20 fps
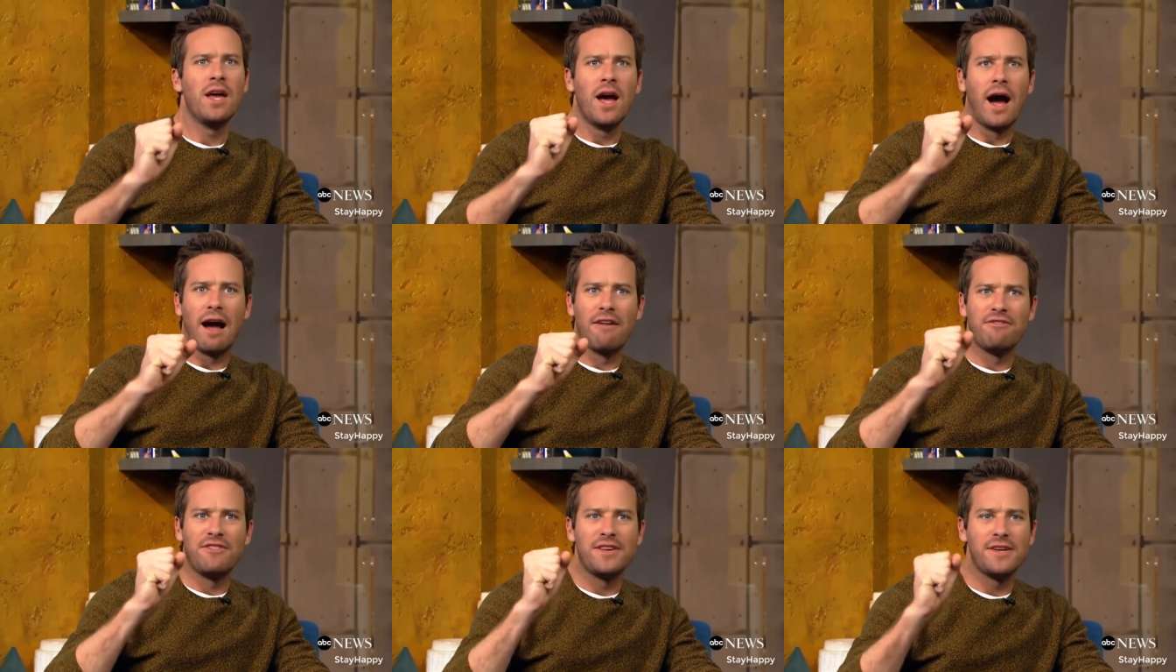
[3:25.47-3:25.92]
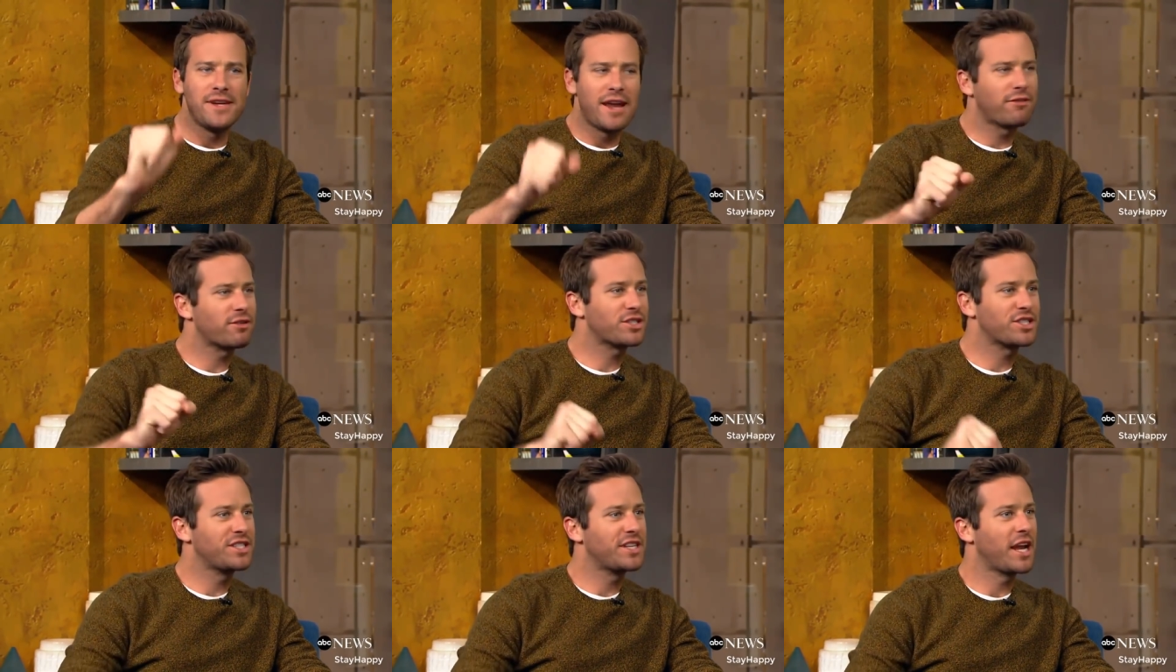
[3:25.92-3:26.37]
I've
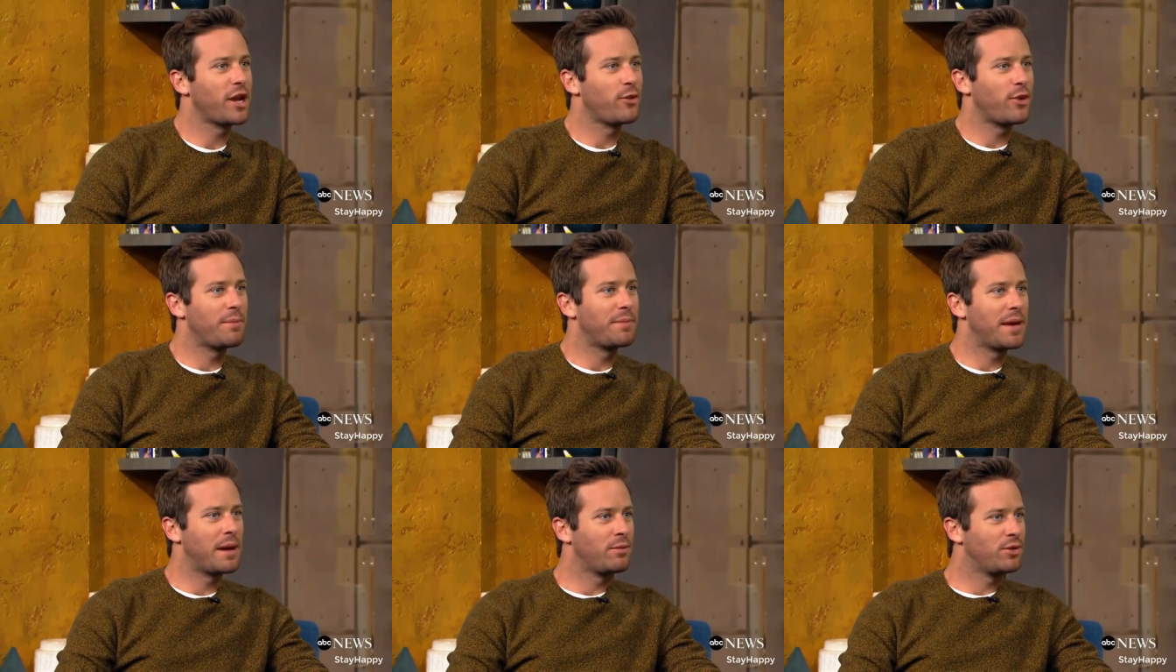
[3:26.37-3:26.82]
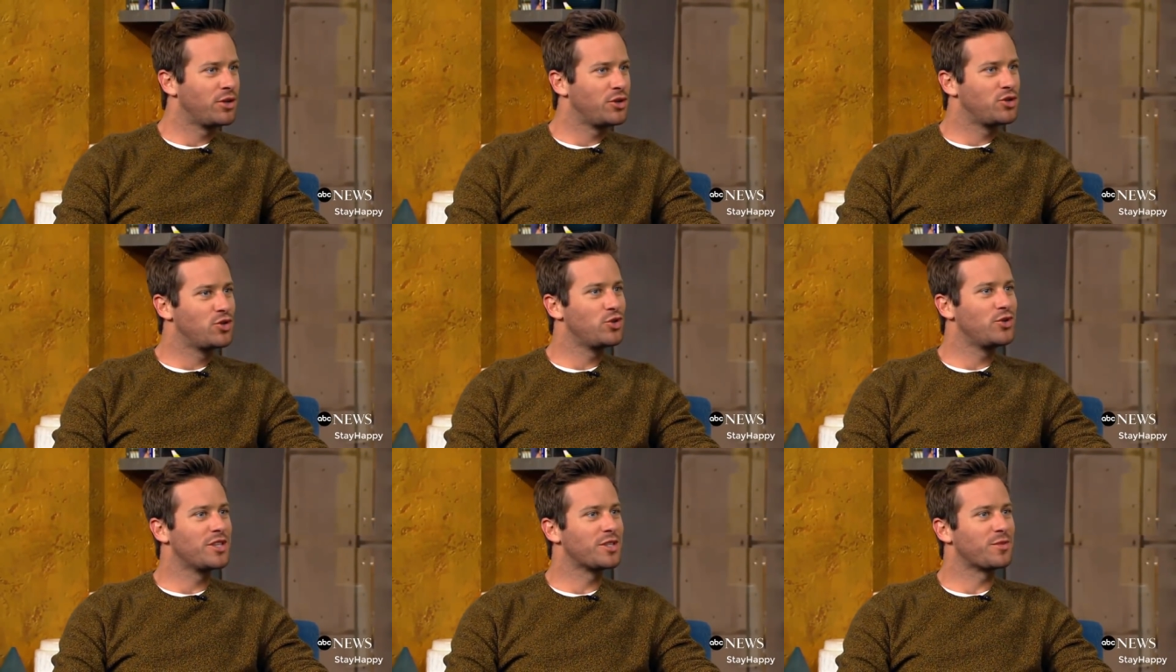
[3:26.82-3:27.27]
never seen anyone be able to
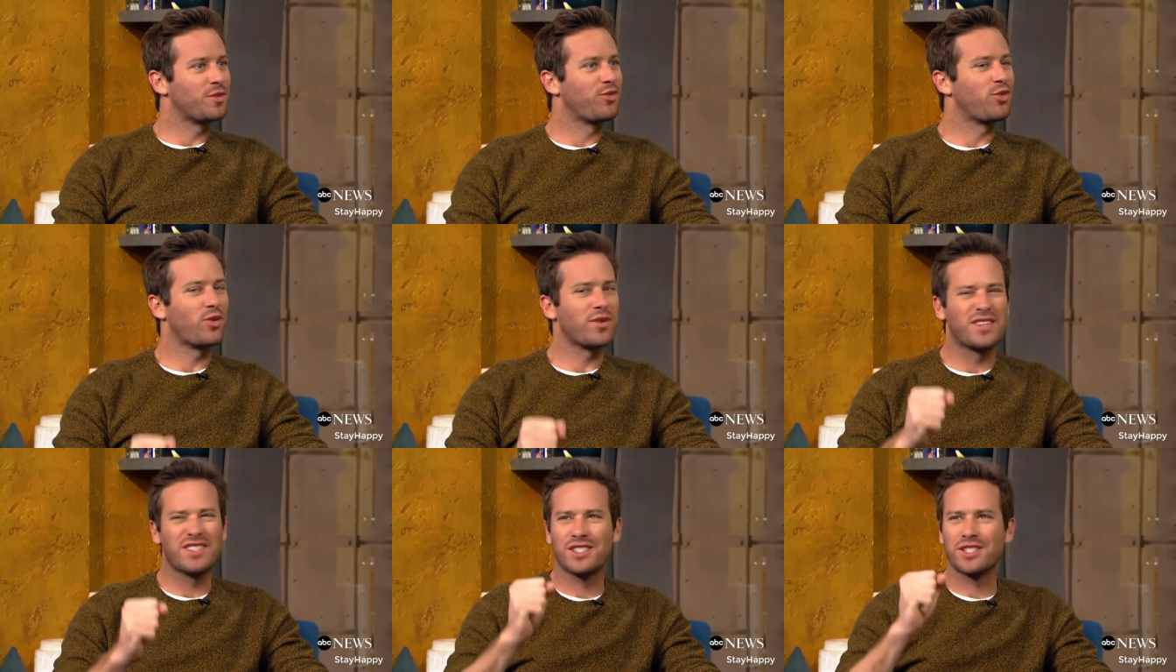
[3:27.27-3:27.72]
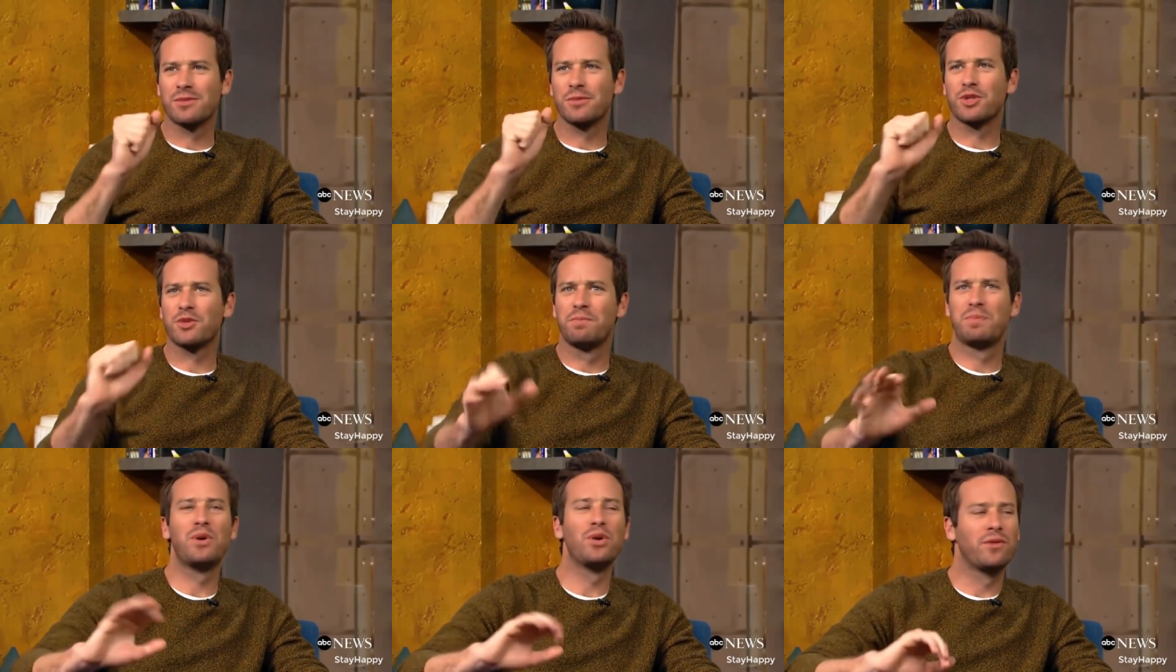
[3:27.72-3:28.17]
do this before. This is the
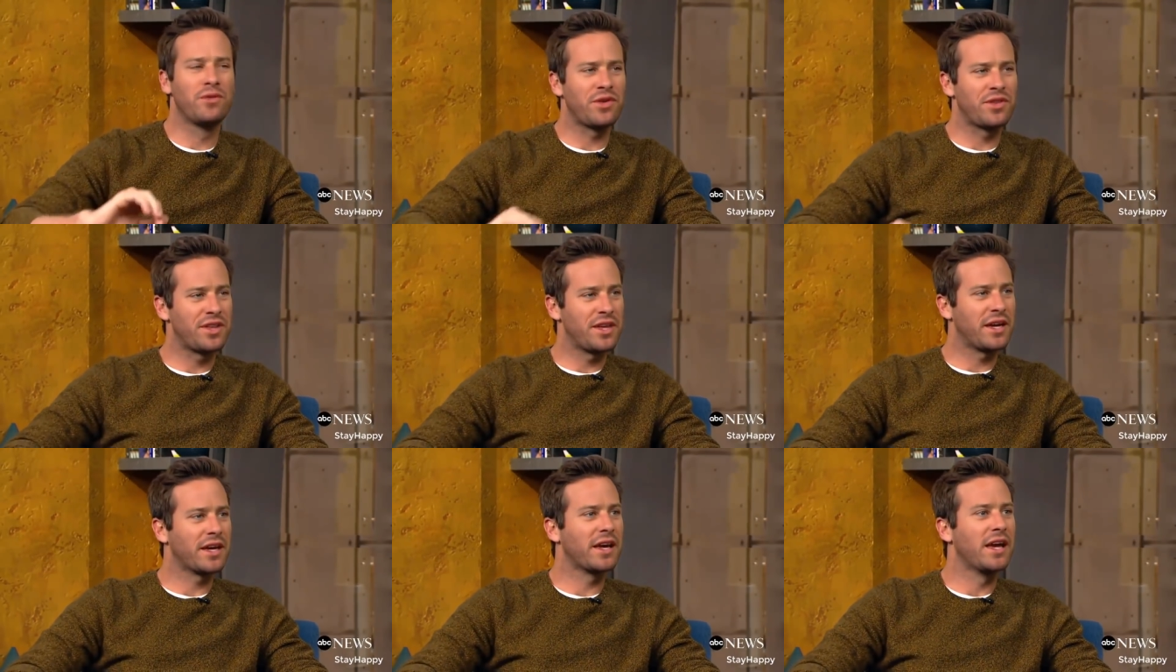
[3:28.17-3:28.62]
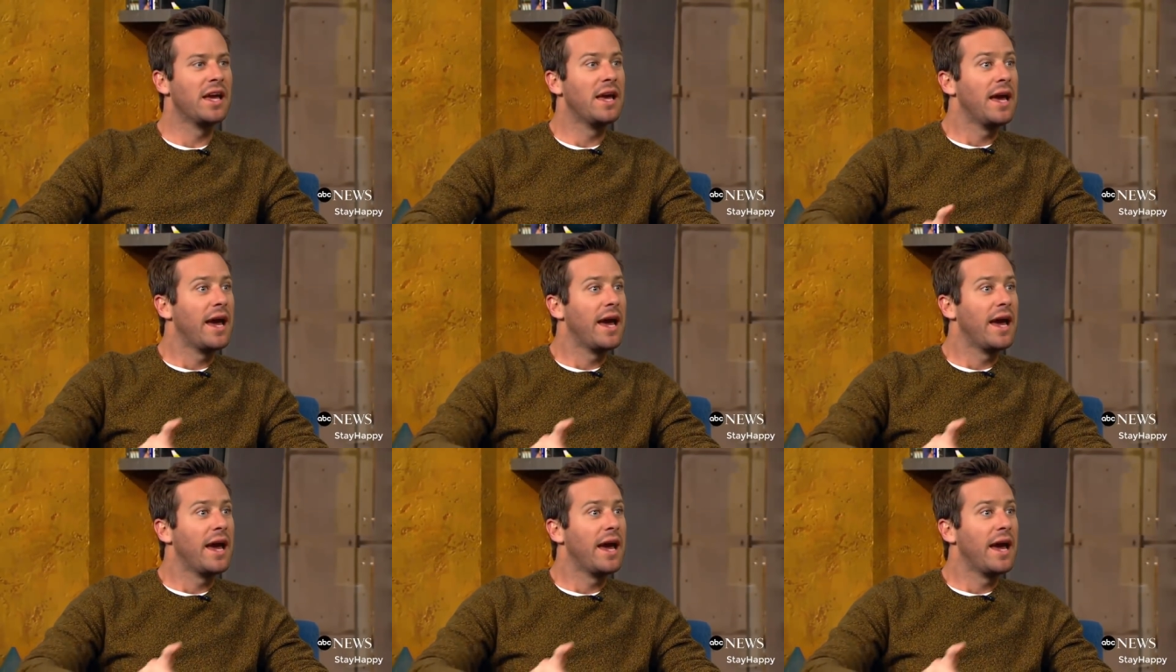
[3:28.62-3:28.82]
most beautiful thing.